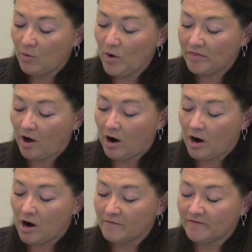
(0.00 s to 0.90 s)
with
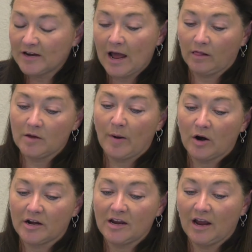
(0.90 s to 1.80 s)
our finale
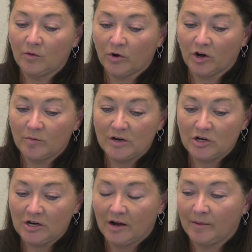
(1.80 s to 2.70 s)
party. And we're going to be